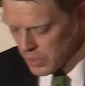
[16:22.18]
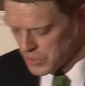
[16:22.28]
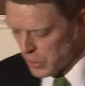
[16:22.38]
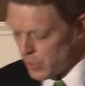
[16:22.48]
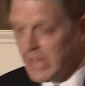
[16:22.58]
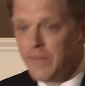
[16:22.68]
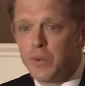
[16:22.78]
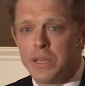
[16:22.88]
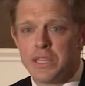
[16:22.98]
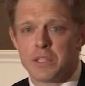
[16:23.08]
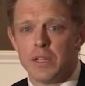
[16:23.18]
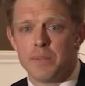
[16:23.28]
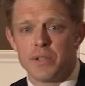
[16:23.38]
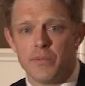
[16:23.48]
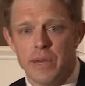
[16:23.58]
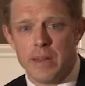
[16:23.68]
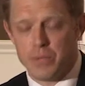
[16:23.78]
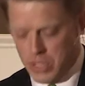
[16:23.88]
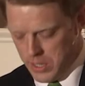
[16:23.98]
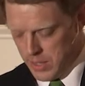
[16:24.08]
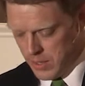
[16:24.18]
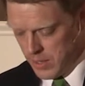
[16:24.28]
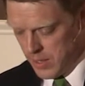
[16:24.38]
So, even with this glimpse of redemption,